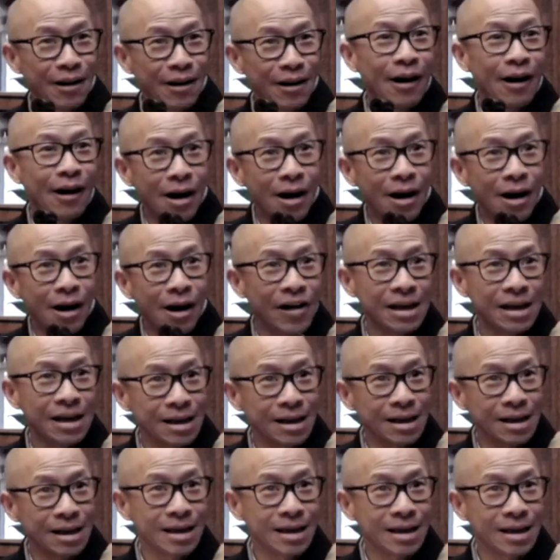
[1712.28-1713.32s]
a fighting
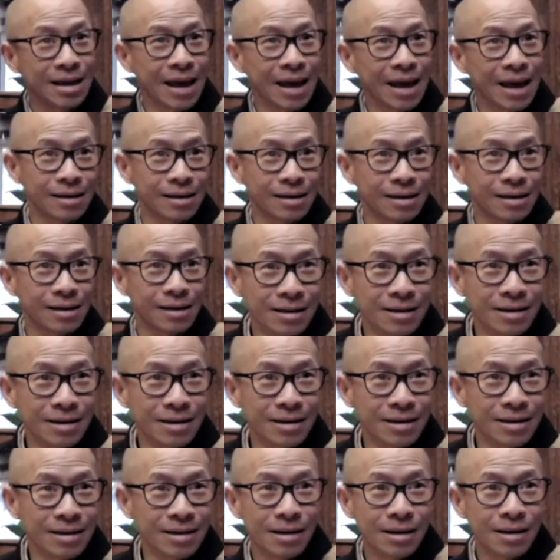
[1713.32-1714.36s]
again.
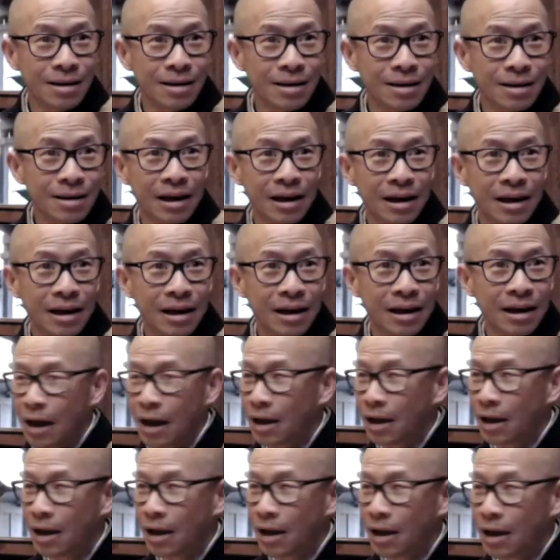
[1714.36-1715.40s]
And
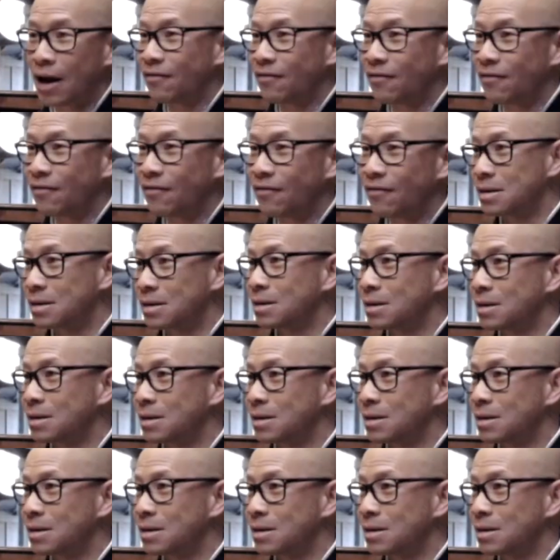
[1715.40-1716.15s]
you have this